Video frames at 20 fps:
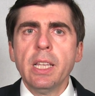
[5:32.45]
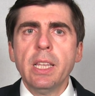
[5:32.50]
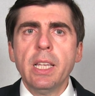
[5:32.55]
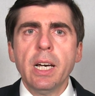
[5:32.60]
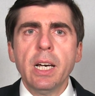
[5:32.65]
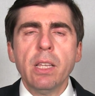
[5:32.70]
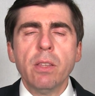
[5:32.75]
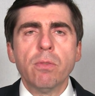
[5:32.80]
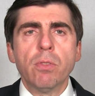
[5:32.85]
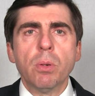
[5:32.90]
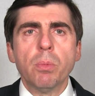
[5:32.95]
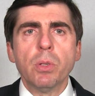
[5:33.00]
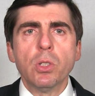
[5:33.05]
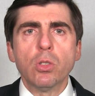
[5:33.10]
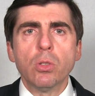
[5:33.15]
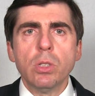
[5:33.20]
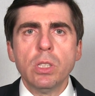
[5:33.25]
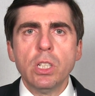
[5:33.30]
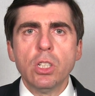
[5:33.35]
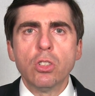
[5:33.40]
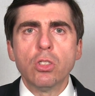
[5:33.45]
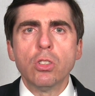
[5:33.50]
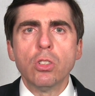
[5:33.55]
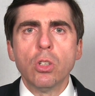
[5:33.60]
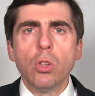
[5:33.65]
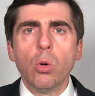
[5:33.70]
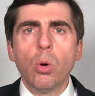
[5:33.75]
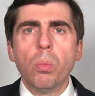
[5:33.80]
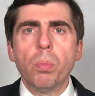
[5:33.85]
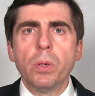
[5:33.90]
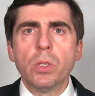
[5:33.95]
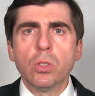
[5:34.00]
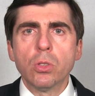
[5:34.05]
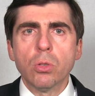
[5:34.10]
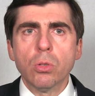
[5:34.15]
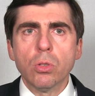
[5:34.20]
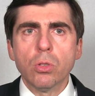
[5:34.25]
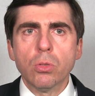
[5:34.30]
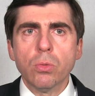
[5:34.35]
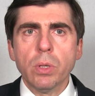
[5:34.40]
than from a traditional open
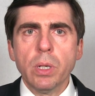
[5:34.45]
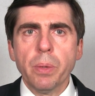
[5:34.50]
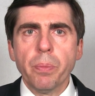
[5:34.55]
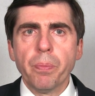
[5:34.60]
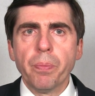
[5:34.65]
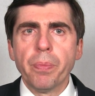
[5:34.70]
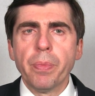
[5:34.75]
surgery.